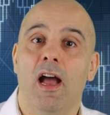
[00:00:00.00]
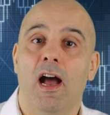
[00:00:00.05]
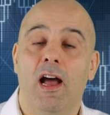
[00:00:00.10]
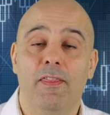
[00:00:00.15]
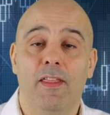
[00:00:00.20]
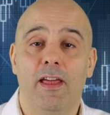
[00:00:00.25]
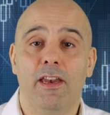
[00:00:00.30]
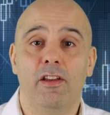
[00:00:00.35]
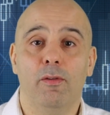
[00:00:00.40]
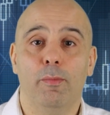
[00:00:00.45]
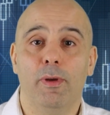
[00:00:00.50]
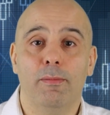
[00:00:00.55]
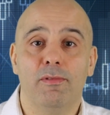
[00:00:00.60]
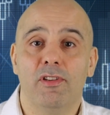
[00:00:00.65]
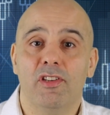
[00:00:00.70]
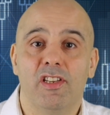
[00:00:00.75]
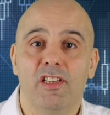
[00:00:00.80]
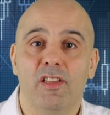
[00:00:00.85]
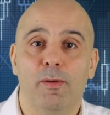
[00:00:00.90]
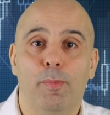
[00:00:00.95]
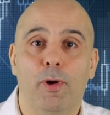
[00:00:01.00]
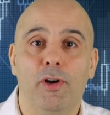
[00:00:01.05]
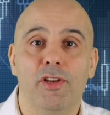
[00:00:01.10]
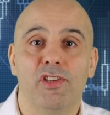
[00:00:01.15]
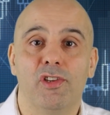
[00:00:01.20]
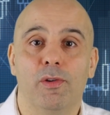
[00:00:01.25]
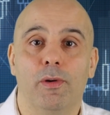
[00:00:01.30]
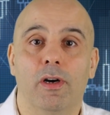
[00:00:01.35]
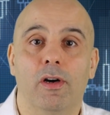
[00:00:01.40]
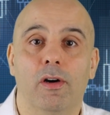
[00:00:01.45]
and then you'll be able to see the point
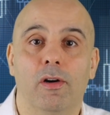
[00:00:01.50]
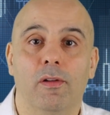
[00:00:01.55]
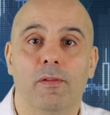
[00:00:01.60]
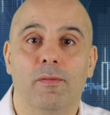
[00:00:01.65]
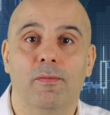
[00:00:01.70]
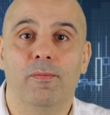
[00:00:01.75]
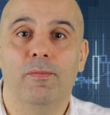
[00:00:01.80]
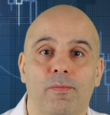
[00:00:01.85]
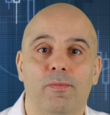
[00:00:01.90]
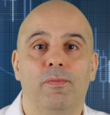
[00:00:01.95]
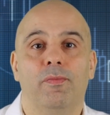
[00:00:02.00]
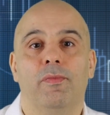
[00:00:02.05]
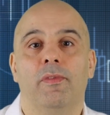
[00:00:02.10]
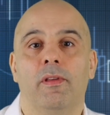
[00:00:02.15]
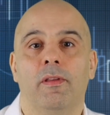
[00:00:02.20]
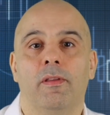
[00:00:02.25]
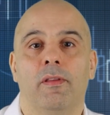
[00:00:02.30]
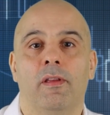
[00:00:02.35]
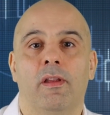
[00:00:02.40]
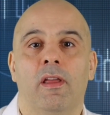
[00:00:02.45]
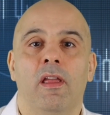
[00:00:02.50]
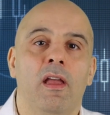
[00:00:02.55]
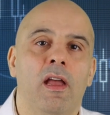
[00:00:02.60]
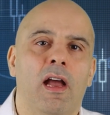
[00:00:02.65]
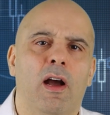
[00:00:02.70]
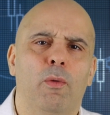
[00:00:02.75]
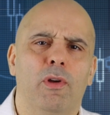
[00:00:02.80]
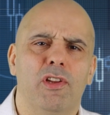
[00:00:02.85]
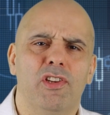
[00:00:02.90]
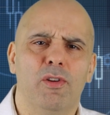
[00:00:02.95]
to it all.
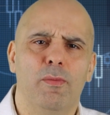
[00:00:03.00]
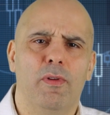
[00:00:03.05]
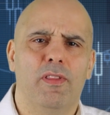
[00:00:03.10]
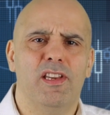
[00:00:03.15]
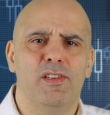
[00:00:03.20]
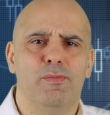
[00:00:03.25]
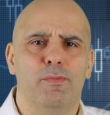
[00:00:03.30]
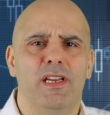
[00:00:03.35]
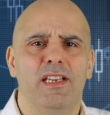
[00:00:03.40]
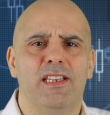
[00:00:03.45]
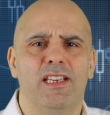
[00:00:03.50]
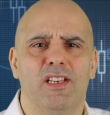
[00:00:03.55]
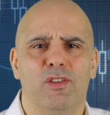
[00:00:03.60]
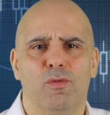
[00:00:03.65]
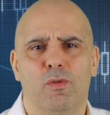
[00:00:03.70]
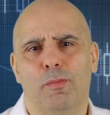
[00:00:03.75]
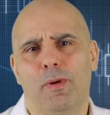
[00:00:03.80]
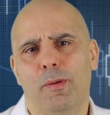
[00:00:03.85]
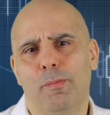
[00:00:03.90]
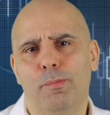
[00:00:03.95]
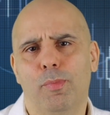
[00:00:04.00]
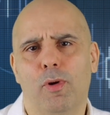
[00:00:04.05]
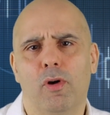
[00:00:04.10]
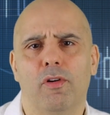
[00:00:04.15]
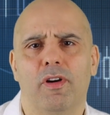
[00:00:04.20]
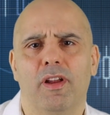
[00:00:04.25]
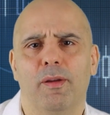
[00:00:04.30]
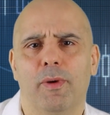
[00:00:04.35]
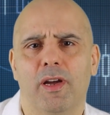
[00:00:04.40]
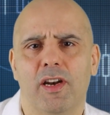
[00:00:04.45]
And while some of these meetings will be
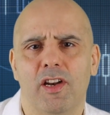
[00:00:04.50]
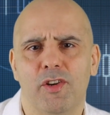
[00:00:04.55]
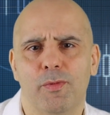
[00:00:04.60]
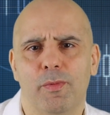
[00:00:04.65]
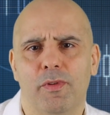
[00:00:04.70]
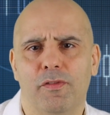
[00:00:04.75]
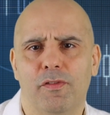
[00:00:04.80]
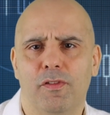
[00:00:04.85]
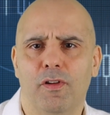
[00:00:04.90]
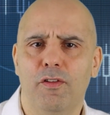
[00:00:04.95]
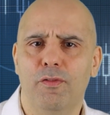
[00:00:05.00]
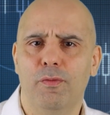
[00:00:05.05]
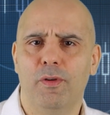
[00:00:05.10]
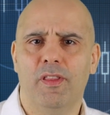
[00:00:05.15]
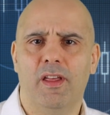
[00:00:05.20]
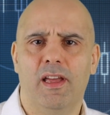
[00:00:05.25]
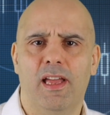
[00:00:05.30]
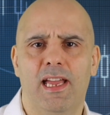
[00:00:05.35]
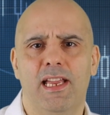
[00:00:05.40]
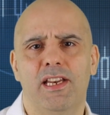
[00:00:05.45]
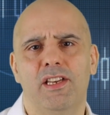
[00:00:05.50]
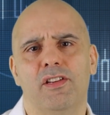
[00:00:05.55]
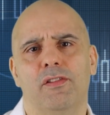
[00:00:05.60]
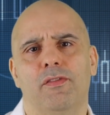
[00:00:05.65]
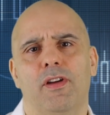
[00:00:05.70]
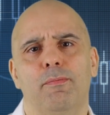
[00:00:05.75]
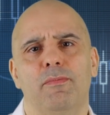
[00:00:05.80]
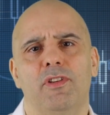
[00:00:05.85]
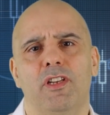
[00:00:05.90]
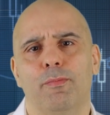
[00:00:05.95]
boring management fluff with a hint of
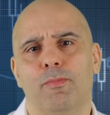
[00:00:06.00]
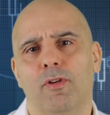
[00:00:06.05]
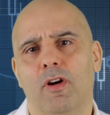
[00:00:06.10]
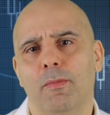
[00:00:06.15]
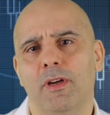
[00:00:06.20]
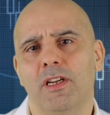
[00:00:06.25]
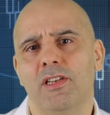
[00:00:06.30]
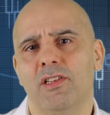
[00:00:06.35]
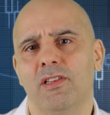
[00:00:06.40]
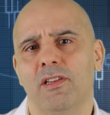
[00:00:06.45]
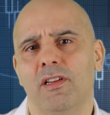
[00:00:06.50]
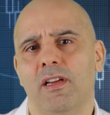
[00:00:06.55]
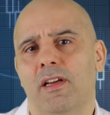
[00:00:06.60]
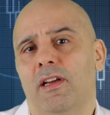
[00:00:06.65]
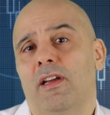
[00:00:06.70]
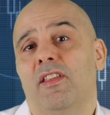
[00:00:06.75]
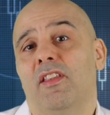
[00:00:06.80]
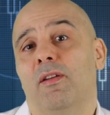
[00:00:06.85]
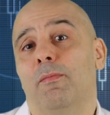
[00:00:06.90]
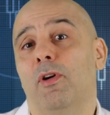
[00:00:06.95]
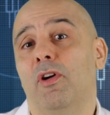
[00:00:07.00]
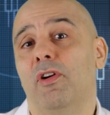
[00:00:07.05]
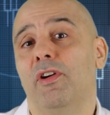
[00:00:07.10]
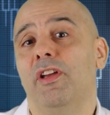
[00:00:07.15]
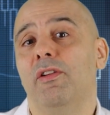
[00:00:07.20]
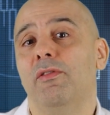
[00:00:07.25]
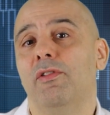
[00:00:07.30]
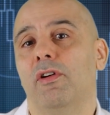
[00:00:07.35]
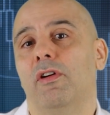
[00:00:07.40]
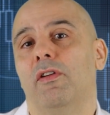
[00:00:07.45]
empty promise, the more
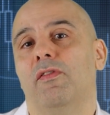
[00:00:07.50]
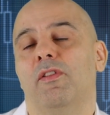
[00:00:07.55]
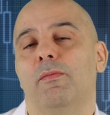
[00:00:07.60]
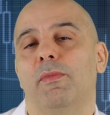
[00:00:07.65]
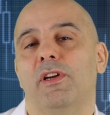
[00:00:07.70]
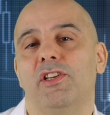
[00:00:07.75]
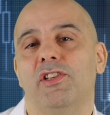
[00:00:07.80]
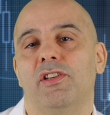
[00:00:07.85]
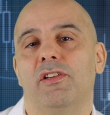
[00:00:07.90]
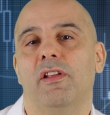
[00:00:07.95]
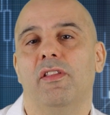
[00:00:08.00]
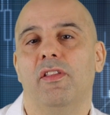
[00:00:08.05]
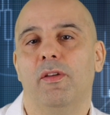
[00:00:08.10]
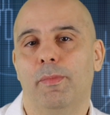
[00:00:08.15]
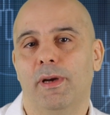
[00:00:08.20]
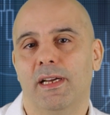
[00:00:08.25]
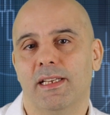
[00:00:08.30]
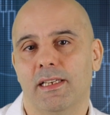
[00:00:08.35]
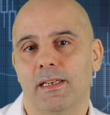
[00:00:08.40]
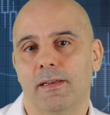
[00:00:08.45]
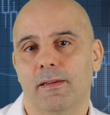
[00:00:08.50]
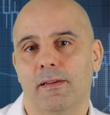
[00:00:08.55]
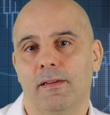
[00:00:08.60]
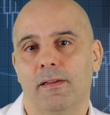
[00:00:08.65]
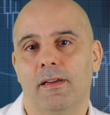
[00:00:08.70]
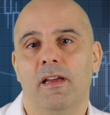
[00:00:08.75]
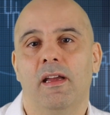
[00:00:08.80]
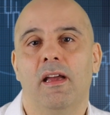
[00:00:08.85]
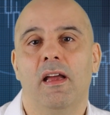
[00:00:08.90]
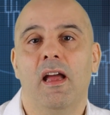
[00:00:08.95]
you know of the mission, the better.
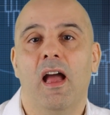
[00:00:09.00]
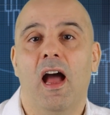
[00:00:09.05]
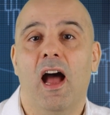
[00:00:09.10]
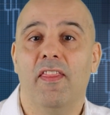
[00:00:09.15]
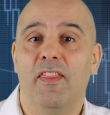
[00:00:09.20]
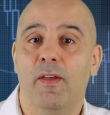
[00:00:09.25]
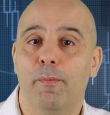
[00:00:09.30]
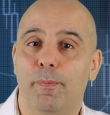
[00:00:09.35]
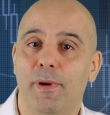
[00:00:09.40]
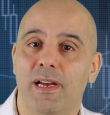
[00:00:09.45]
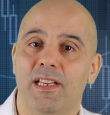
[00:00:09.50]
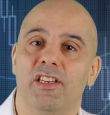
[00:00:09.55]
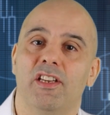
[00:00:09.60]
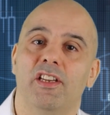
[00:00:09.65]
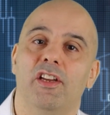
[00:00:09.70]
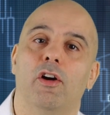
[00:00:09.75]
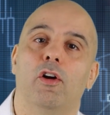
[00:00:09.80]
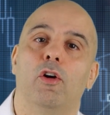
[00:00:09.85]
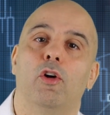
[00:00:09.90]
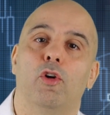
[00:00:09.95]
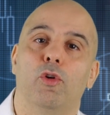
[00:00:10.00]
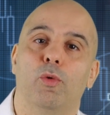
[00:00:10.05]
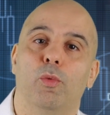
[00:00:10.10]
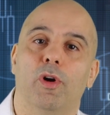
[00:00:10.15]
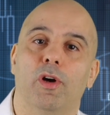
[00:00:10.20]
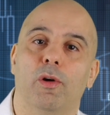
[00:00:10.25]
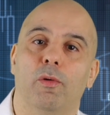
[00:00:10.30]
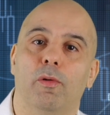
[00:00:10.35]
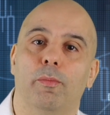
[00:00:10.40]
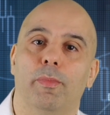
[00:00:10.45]
And the better your own
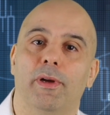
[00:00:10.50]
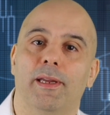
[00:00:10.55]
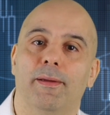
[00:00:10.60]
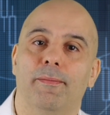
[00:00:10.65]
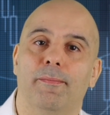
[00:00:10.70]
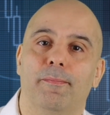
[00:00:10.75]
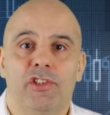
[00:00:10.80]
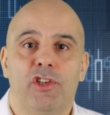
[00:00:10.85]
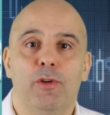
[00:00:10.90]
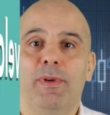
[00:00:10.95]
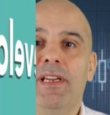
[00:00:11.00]
work will be. To